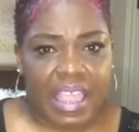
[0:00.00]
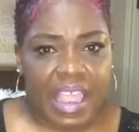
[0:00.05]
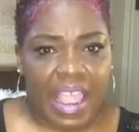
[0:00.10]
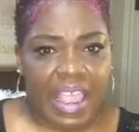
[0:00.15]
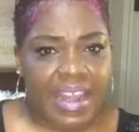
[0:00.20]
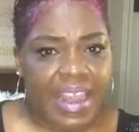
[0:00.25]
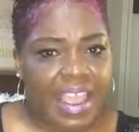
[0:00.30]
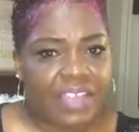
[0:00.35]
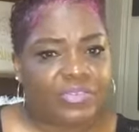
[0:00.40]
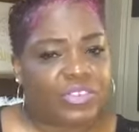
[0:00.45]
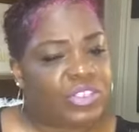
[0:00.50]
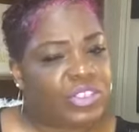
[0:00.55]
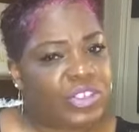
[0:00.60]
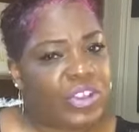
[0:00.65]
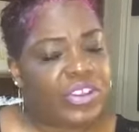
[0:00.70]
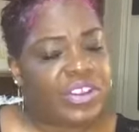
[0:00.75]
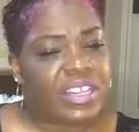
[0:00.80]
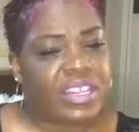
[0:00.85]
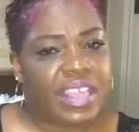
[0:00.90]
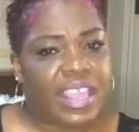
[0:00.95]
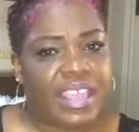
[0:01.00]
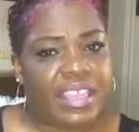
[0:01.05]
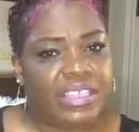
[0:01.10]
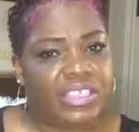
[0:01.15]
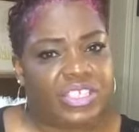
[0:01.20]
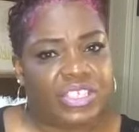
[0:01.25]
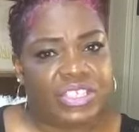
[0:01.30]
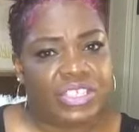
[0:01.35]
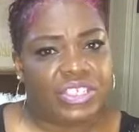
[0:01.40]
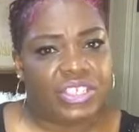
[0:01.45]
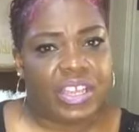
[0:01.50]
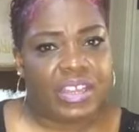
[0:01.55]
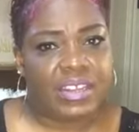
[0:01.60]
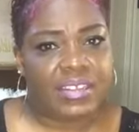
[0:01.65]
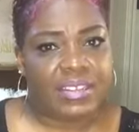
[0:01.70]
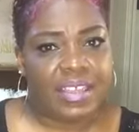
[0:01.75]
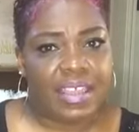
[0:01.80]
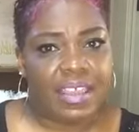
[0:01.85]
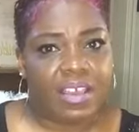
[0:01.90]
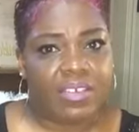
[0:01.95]
And after 30 days, she shut it
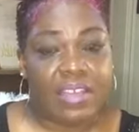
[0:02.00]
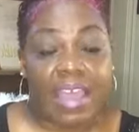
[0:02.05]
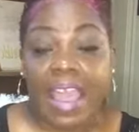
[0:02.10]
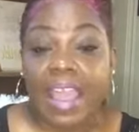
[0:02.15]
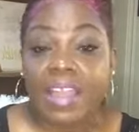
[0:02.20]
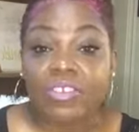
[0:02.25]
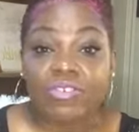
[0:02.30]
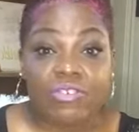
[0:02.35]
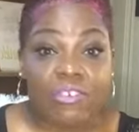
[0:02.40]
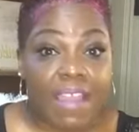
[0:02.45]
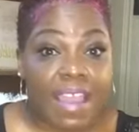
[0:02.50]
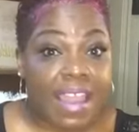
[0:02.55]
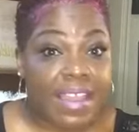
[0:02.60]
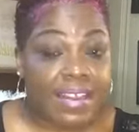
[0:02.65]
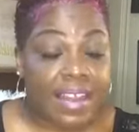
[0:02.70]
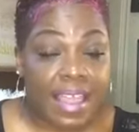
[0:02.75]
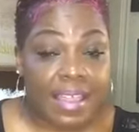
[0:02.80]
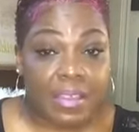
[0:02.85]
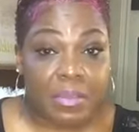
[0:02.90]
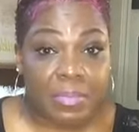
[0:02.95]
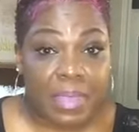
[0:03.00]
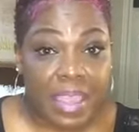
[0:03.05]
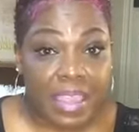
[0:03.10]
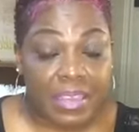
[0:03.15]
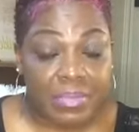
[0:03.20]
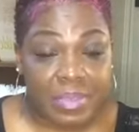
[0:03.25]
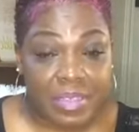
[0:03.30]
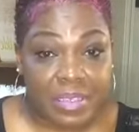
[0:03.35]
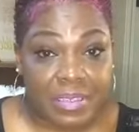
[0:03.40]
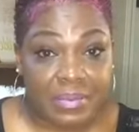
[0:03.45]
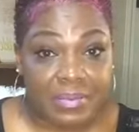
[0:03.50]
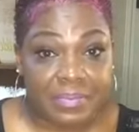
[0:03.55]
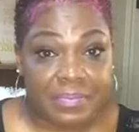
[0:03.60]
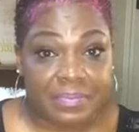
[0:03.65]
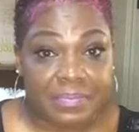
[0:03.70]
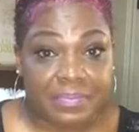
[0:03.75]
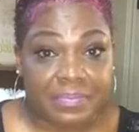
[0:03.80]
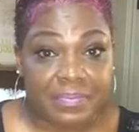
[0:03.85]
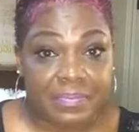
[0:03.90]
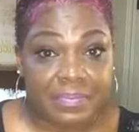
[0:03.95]
down. I cried like a baby.
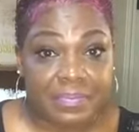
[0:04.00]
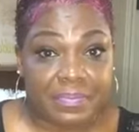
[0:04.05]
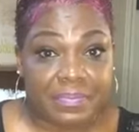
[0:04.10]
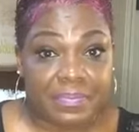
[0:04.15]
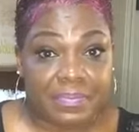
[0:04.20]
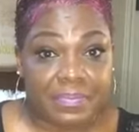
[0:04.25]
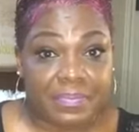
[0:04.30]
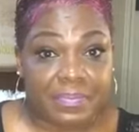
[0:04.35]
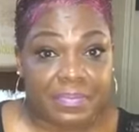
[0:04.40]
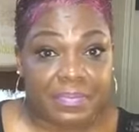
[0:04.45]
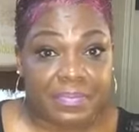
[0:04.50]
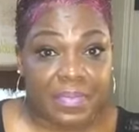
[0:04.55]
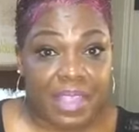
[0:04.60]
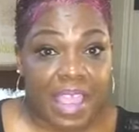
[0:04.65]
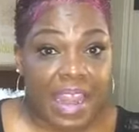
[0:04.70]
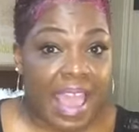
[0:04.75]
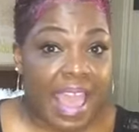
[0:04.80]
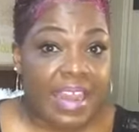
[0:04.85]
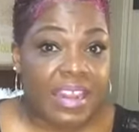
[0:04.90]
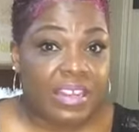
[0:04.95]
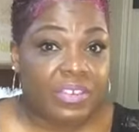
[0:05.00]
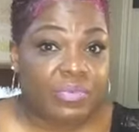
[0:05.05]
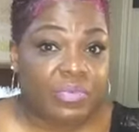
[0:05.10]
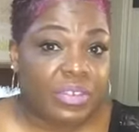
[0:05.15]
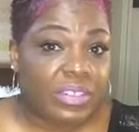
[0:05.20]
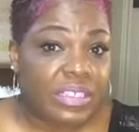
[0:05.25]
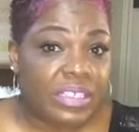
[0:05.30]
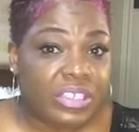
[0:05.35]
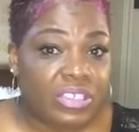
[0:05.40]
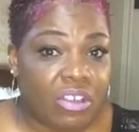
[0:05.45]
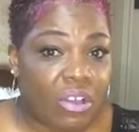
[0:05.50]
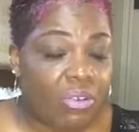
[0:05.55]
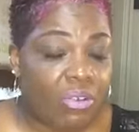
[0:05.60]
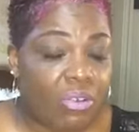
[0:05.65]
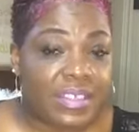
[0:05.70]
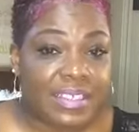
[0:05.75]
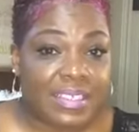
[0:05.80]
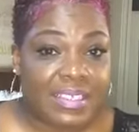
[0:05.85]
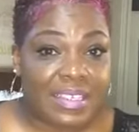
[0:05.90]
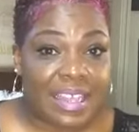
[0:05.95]
And I didn't really know
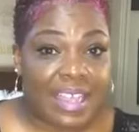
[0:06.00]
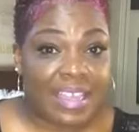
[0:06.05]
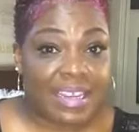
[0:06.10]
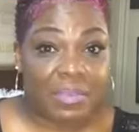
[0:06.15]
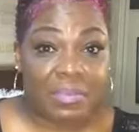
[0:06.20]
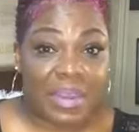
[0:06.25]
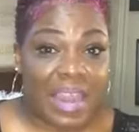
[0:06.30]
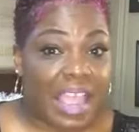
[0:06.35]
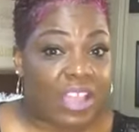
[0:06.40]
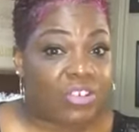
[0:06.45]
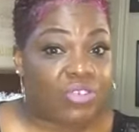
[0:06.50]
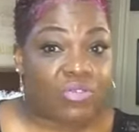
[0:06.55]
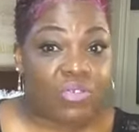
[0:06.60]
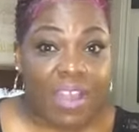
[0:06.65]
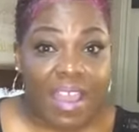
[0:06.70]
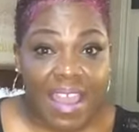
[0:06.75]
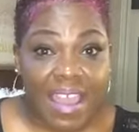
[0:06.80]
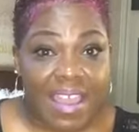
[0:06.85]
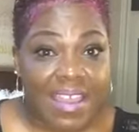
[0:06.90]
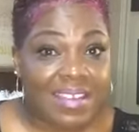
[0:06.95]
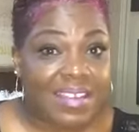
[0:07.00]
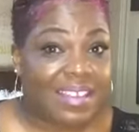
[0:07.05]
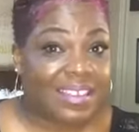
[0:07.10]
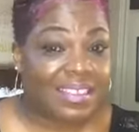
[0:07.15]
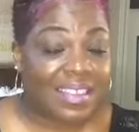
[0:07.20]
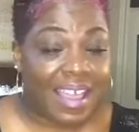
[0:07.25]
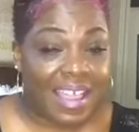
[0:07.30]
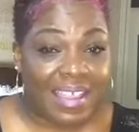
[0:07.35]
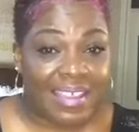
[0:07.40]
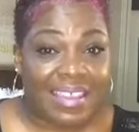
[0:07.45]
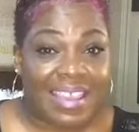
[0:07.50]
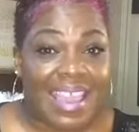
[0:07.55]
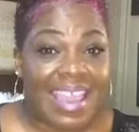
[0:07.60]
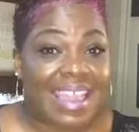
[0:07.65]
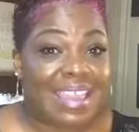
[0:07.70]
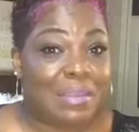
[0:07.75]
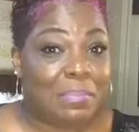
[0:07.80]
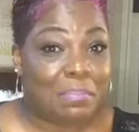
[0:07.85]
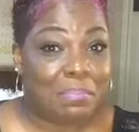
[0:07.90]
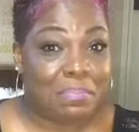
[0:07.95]
this lady, but I cried like
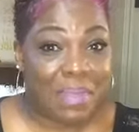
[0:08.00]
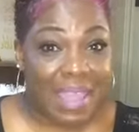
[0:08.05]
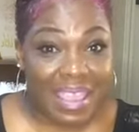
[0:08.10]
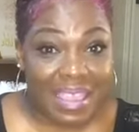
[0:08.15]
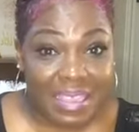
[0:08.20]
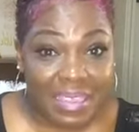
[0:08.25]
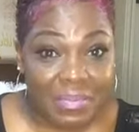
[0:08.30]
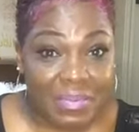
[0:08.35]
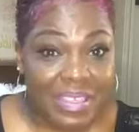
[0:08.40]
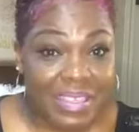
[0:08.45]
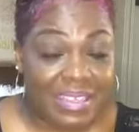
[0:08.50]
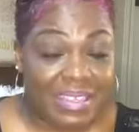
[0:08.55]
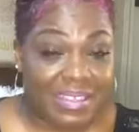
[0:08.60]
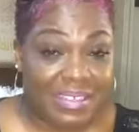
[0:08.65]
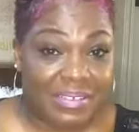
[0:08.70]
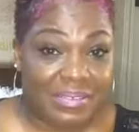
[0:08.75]
a baby.